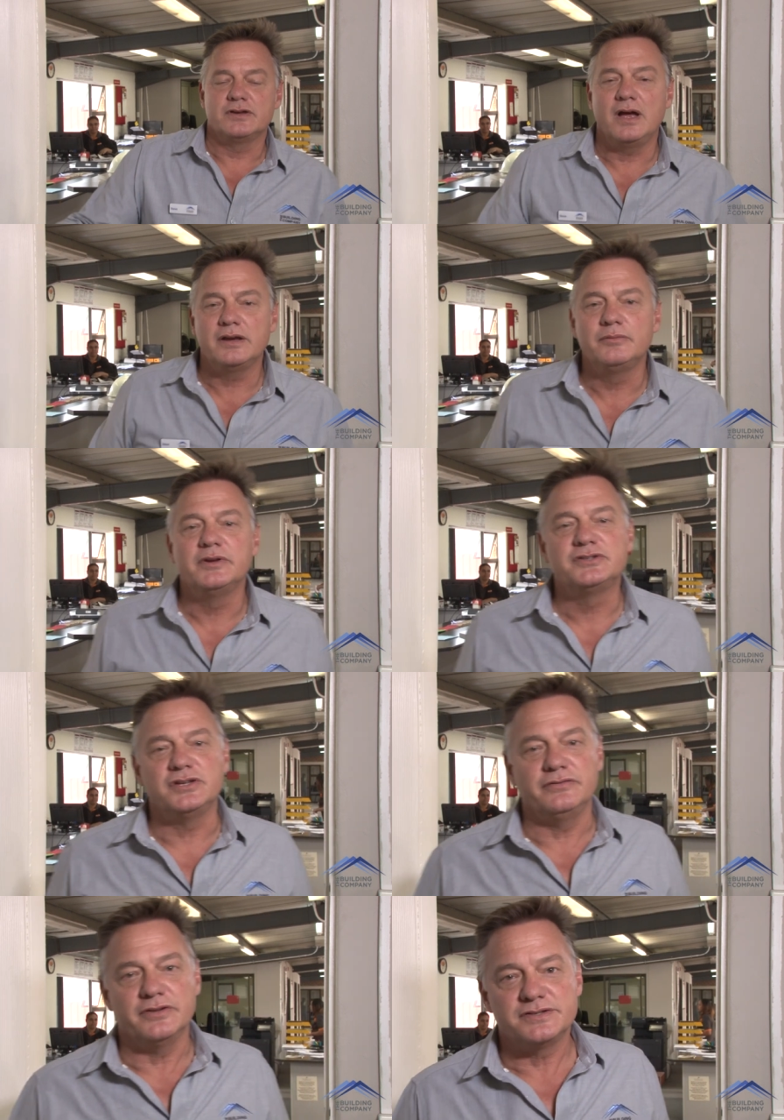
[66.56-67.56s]
So how do we
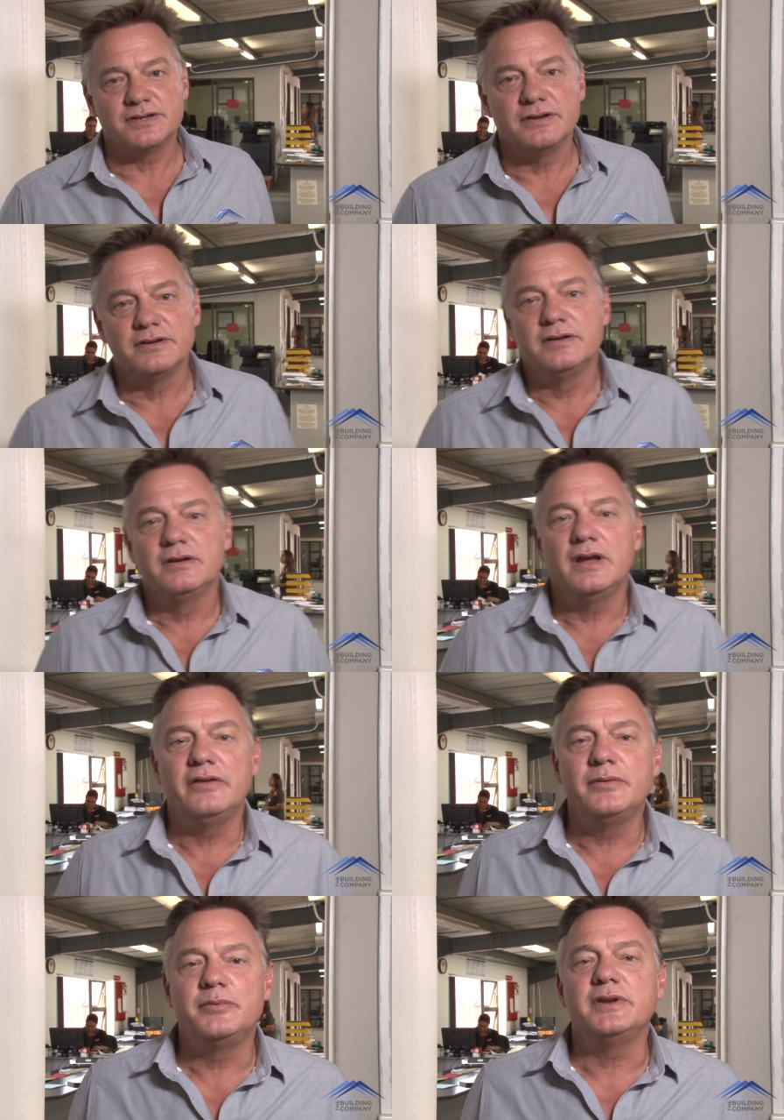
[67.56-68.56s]
achieve this?
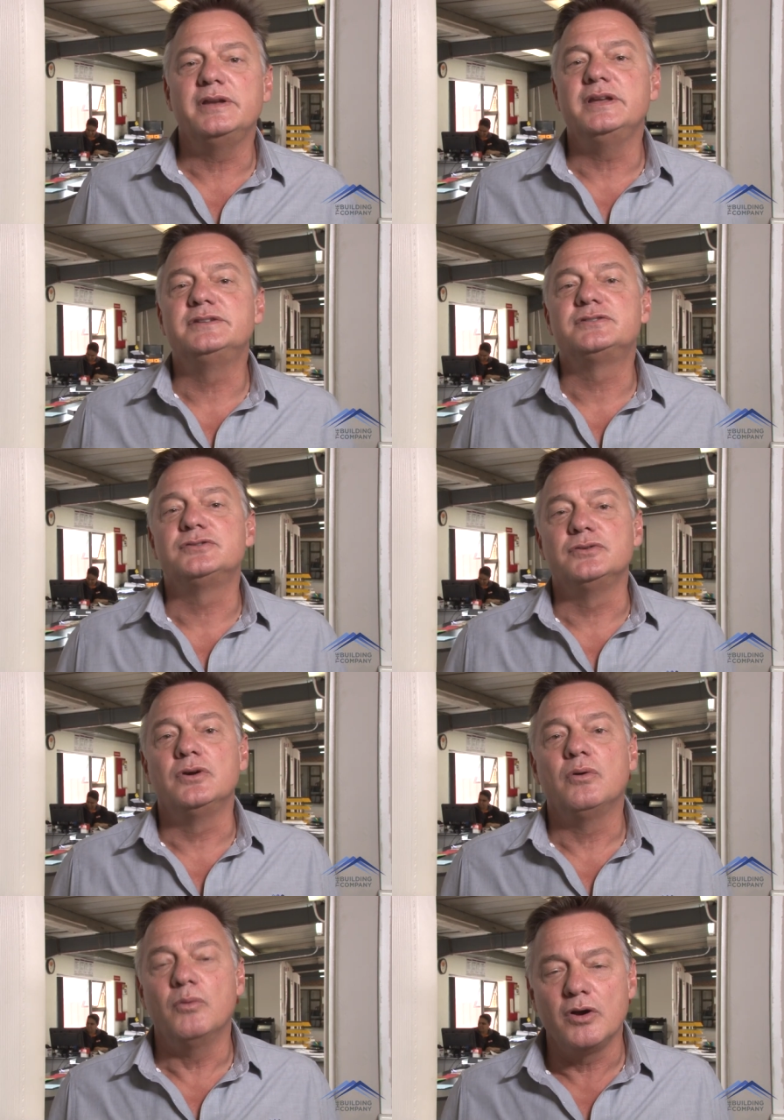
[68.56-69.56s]
Everybody needs
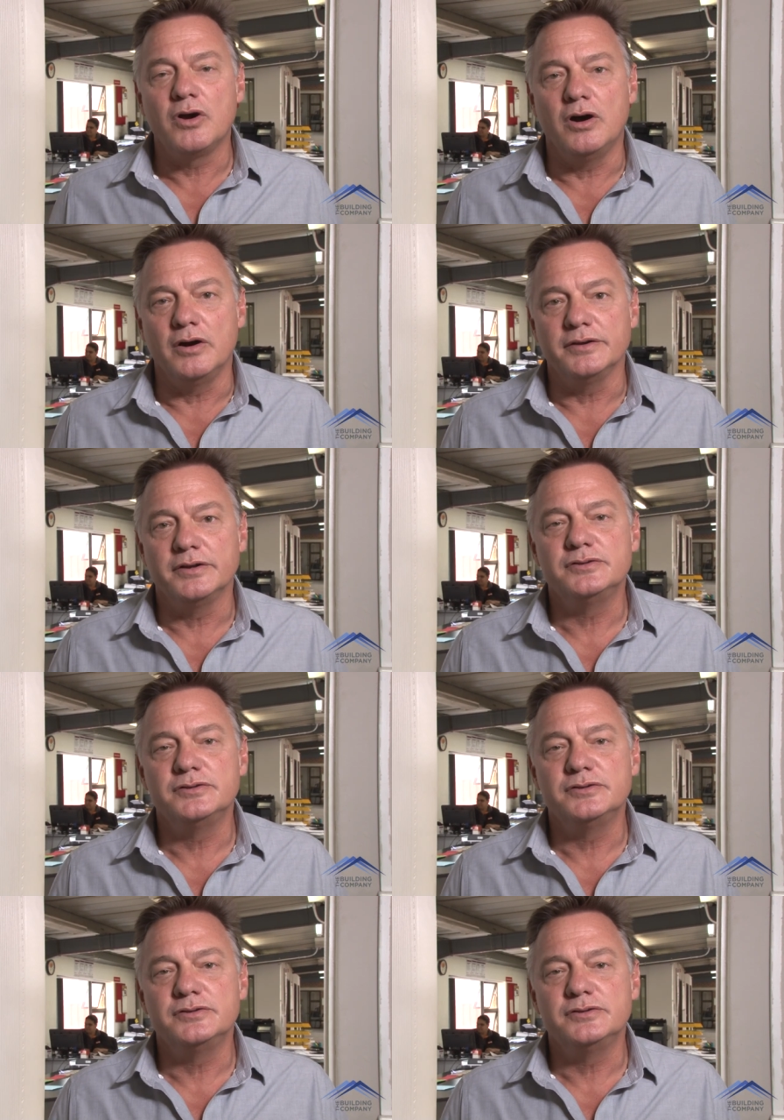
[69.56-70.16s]
to work hard